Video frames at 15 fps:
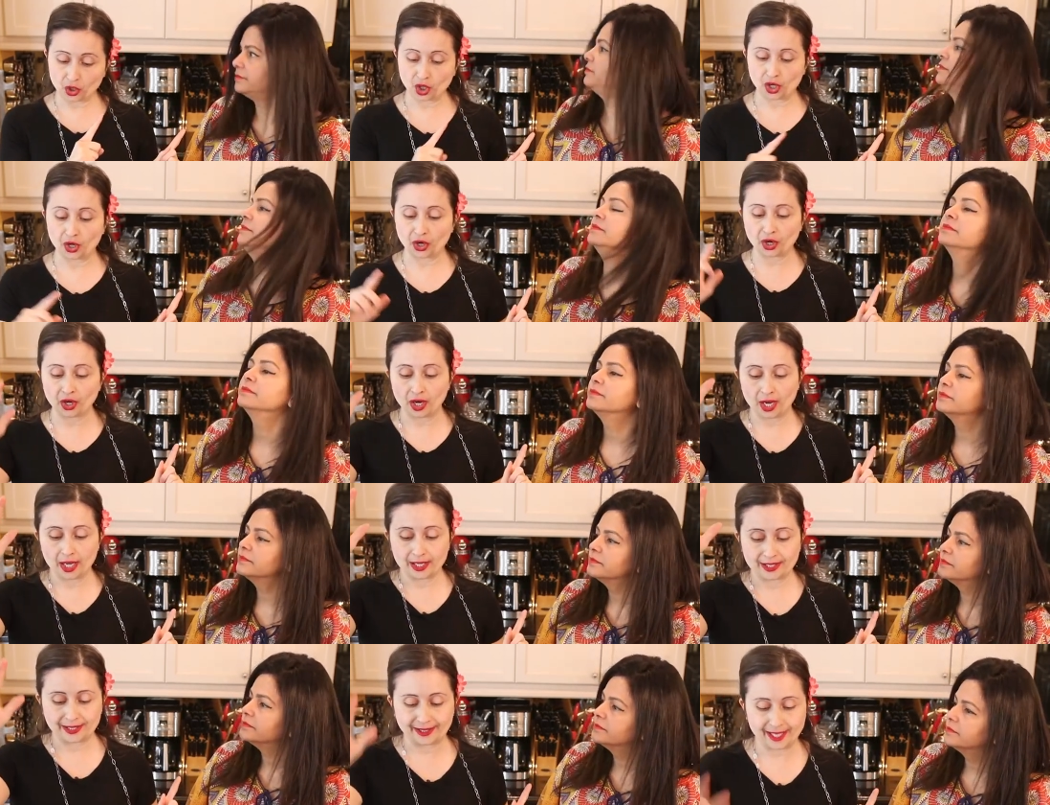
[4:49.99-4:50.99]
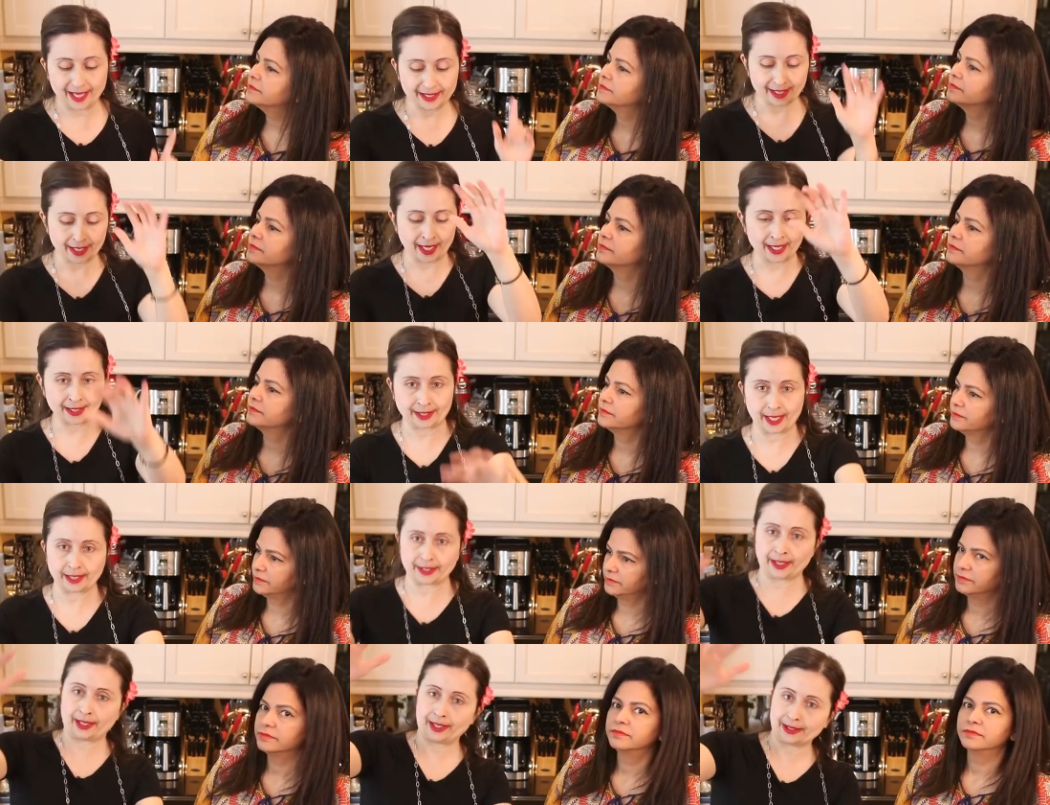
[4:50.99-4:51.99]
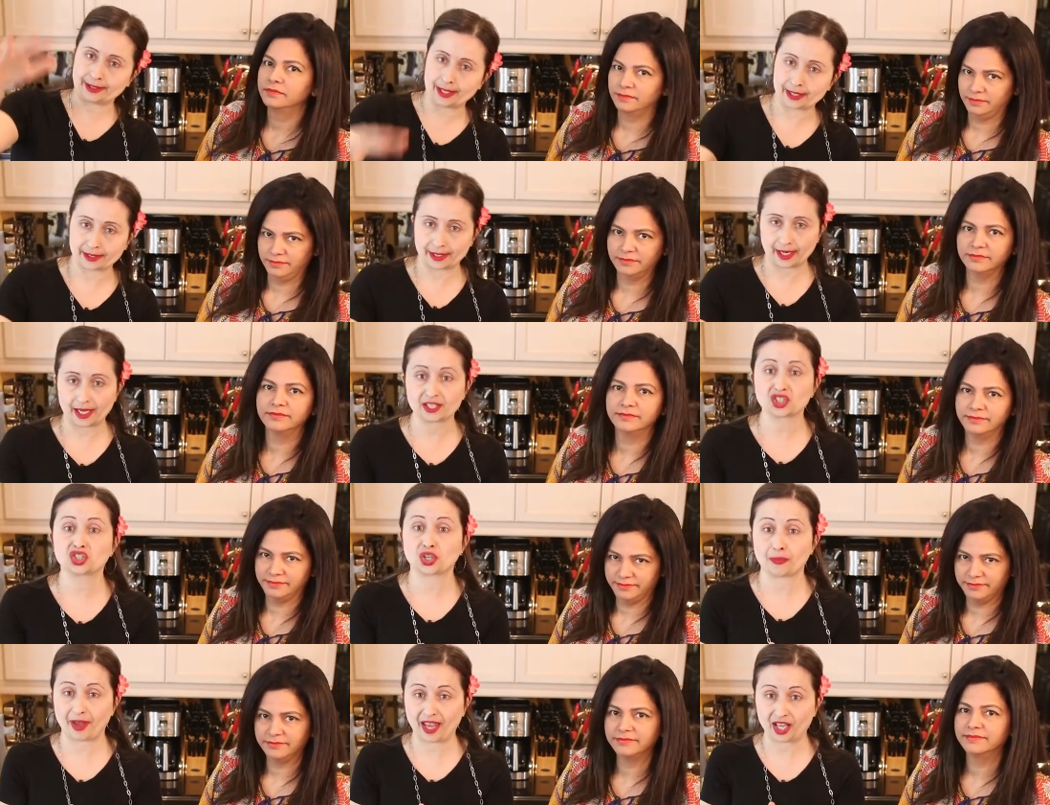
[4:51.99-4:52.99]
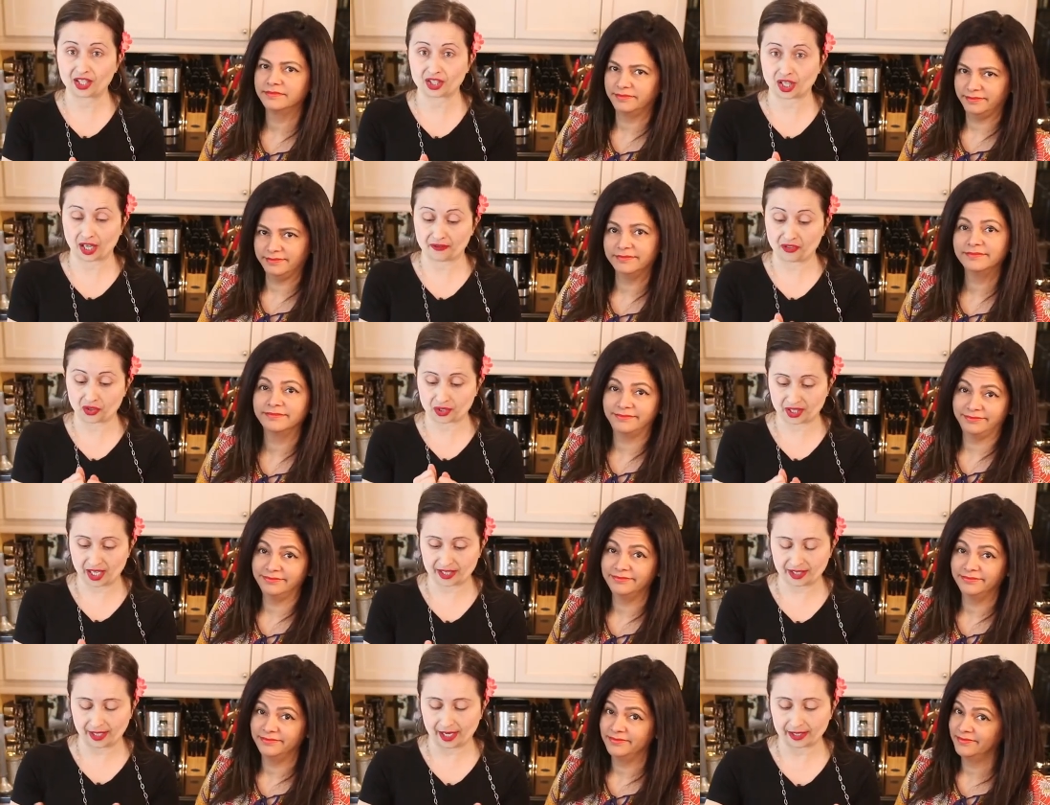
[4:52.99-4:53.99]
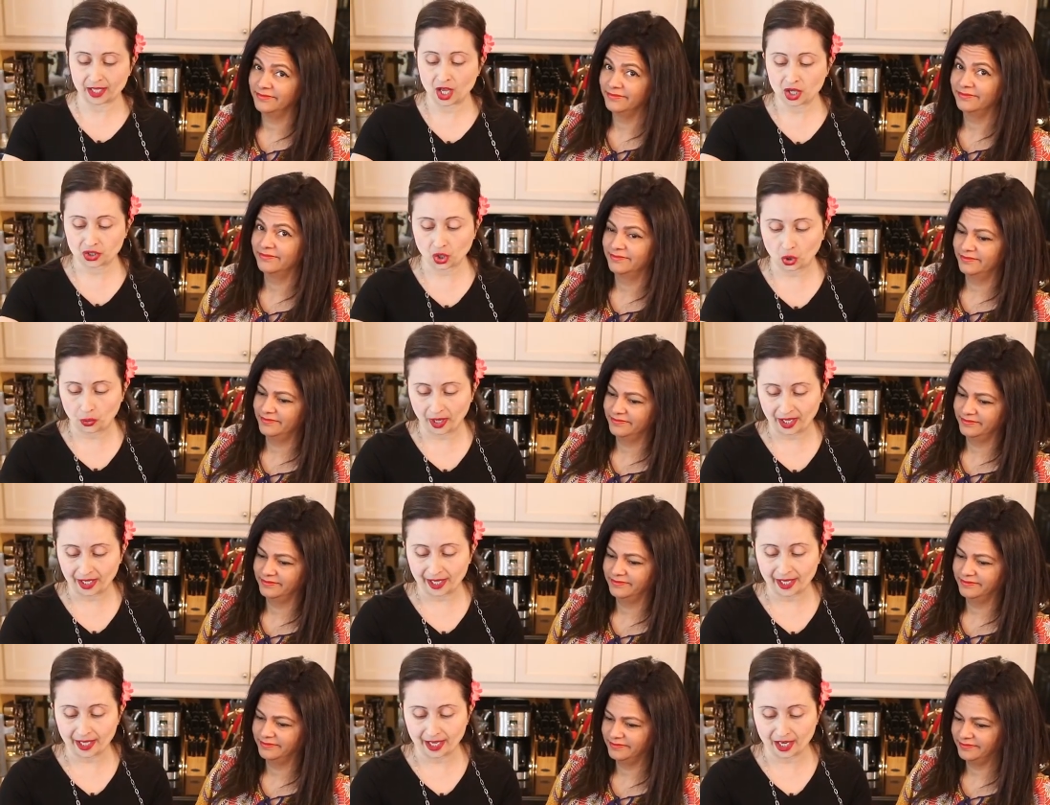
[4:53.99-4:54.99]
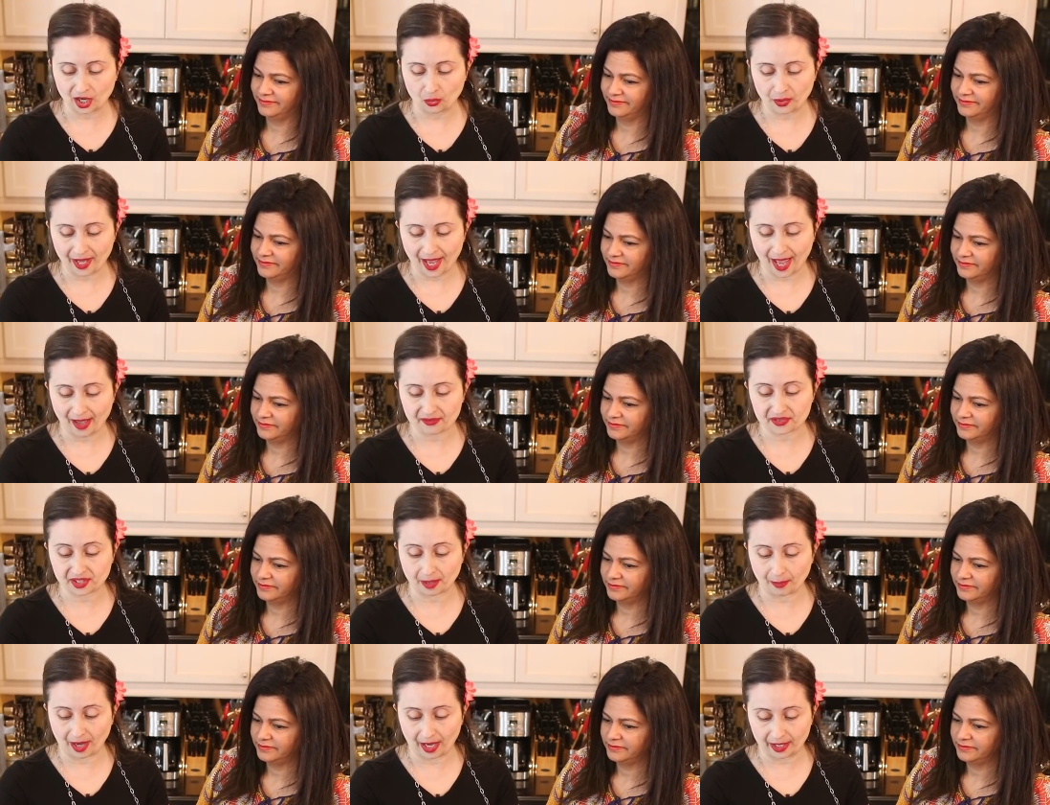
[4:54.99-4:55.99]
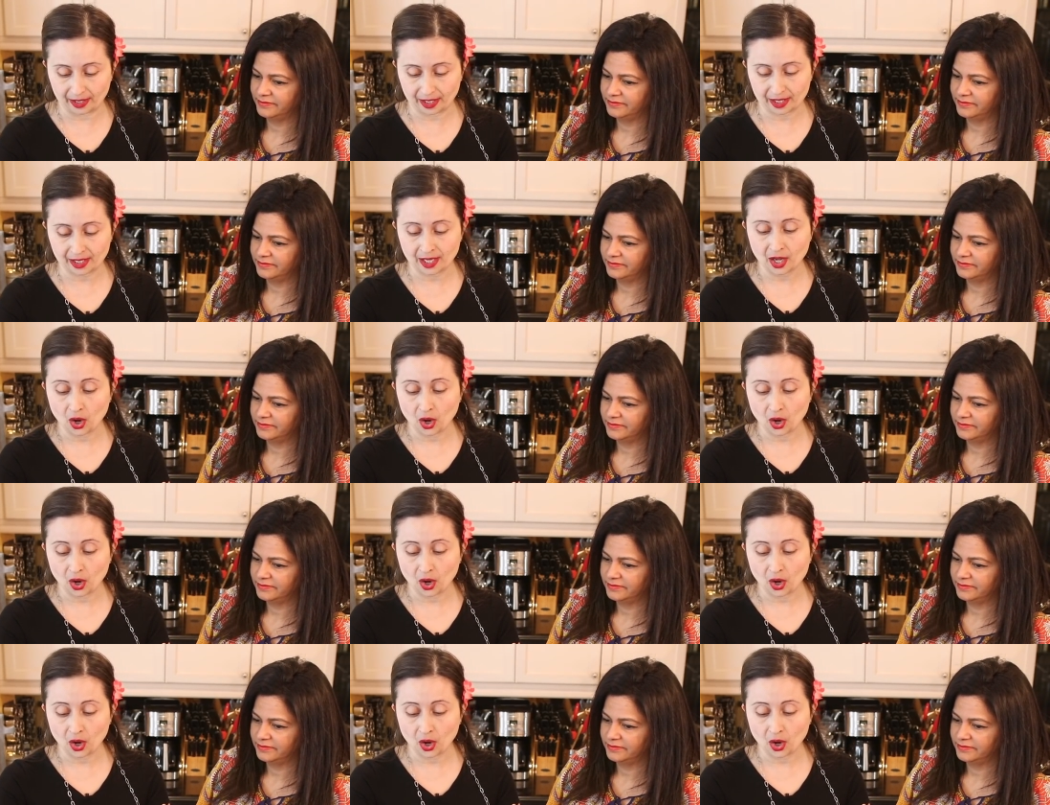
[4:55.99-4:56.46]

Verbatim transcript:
Speaker 1: earlier, seasoning, seasoning, seasonings. Jamaicans love their seasoning. So quickly here we have some onion.